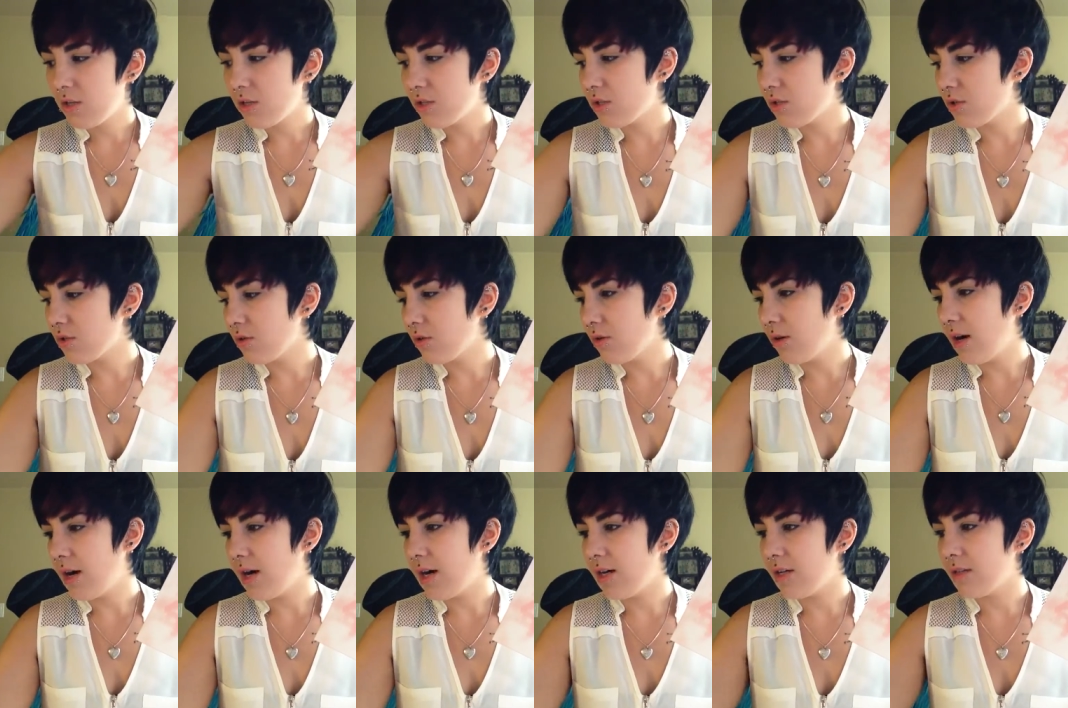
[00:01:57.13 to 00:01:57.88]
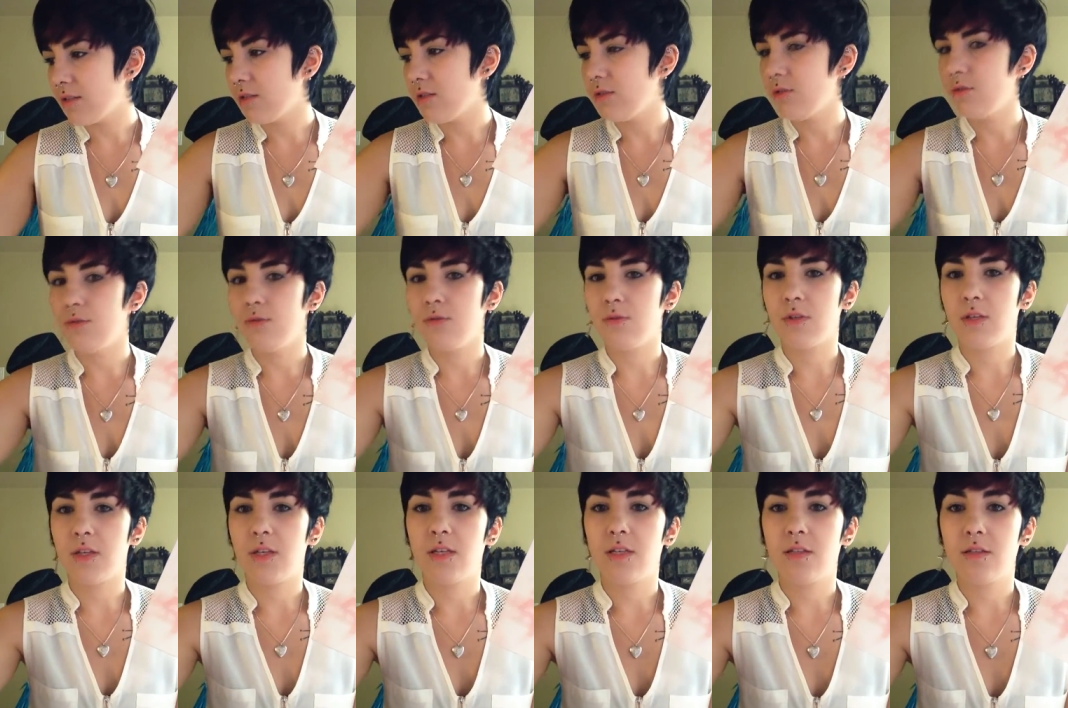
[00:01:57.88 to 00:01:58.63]
So as you
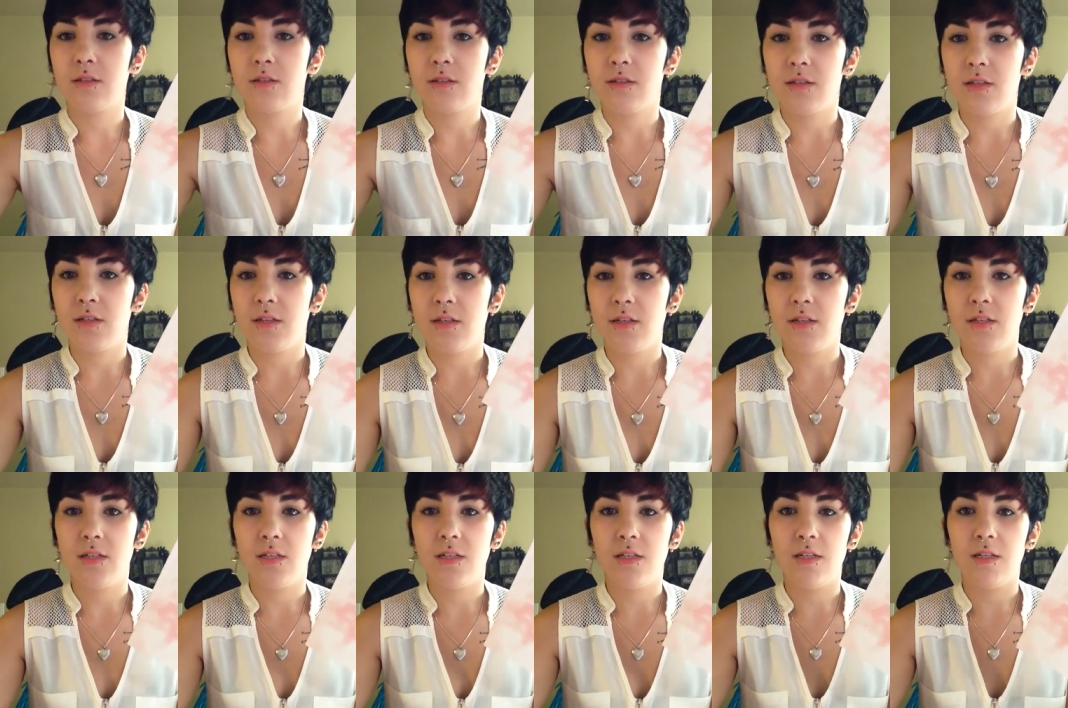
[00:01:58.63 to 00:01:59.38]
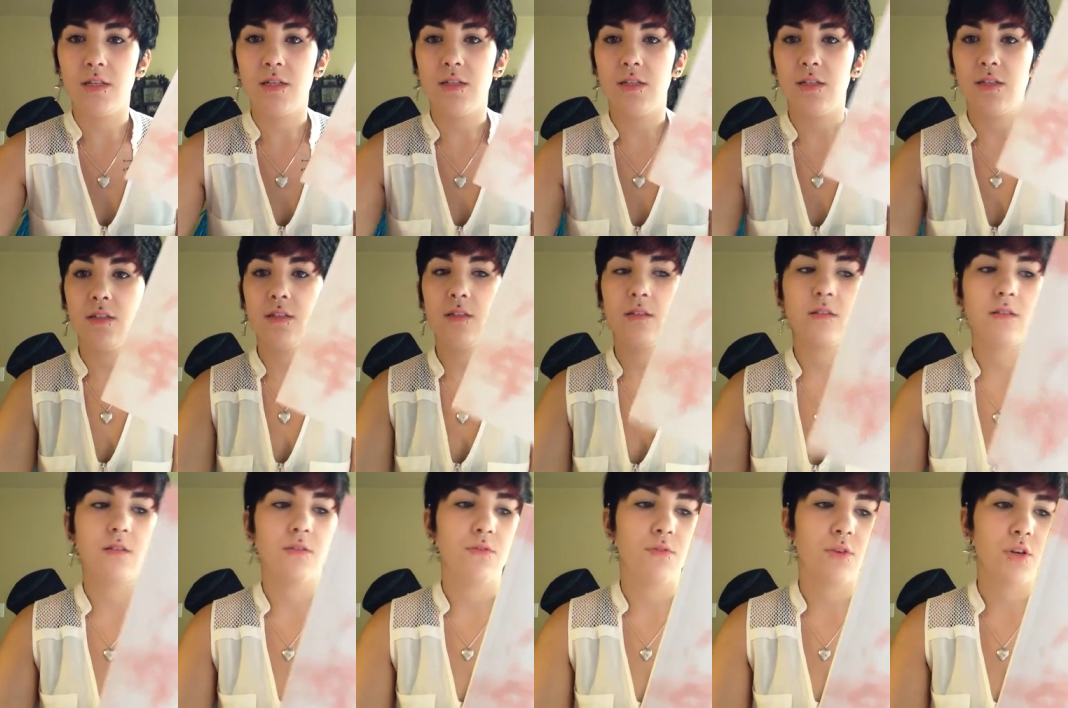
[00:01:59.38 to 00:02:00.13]
can see,
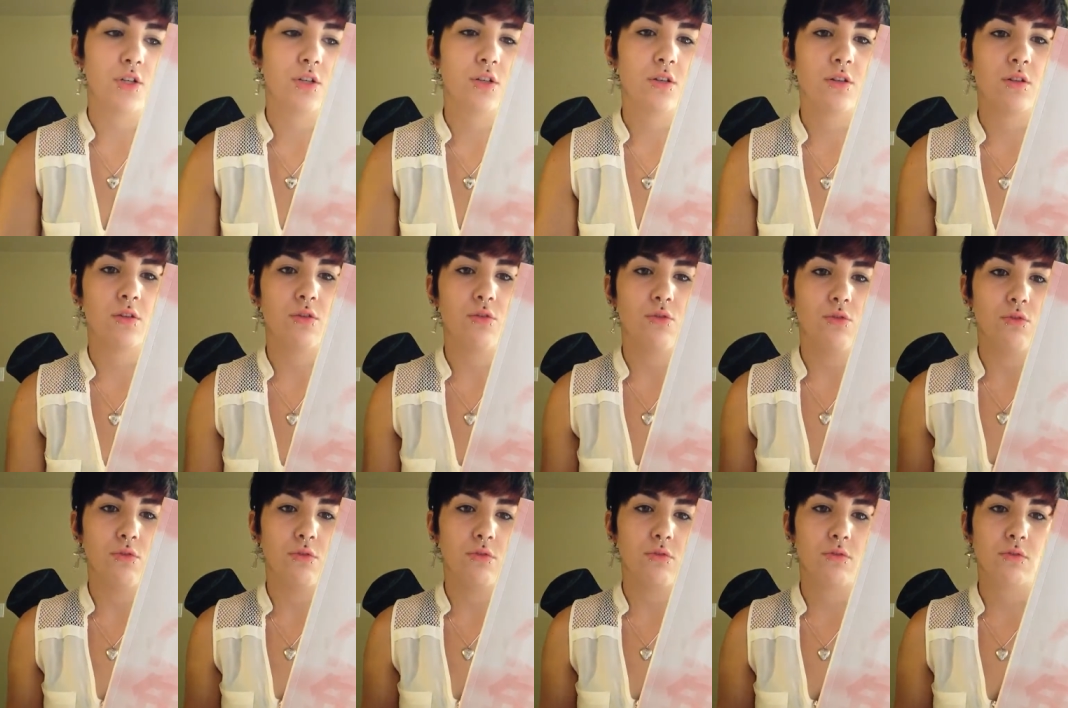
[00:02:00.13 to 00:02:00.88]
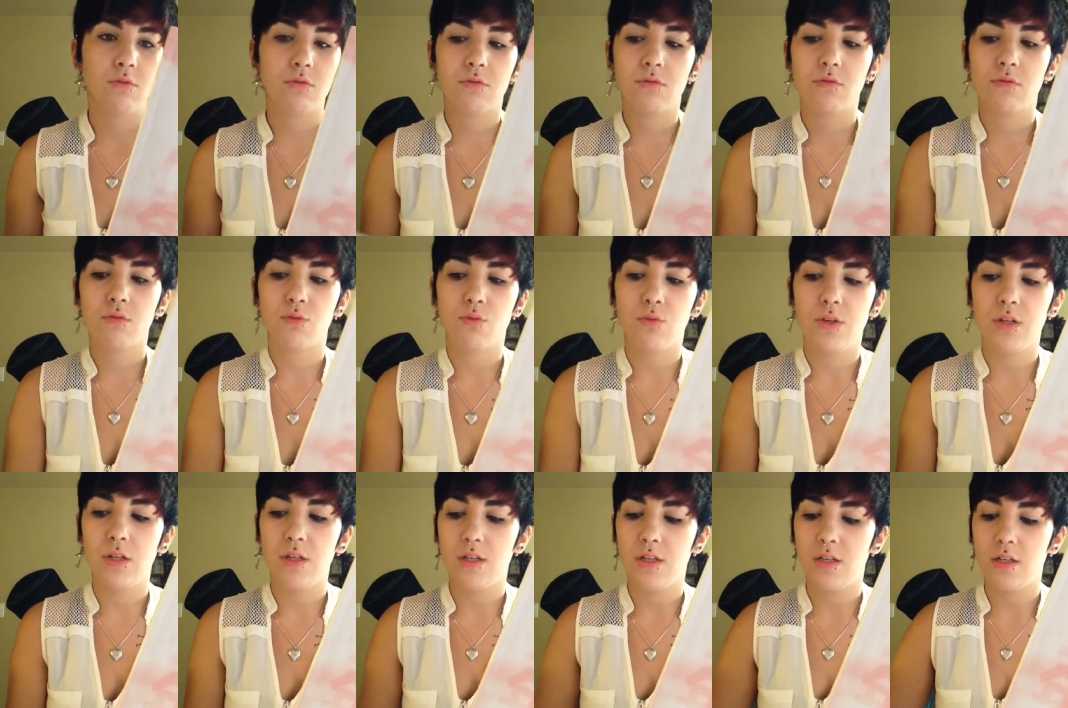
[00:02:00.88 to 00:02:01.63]
this version looks
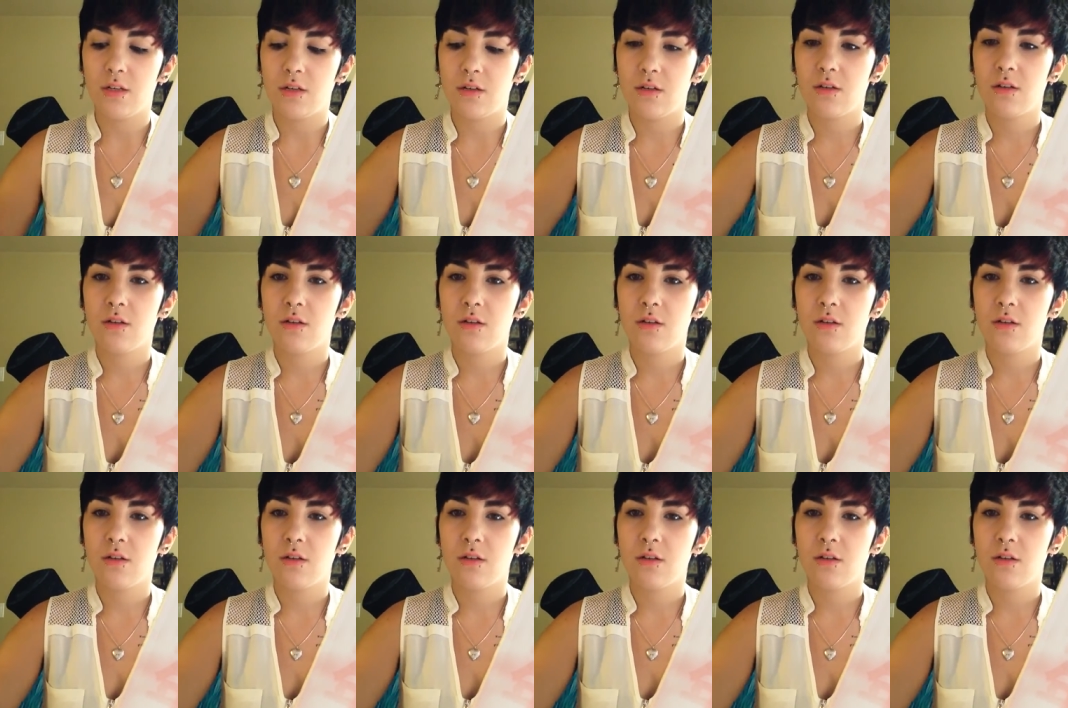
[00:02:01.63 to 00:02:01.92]
really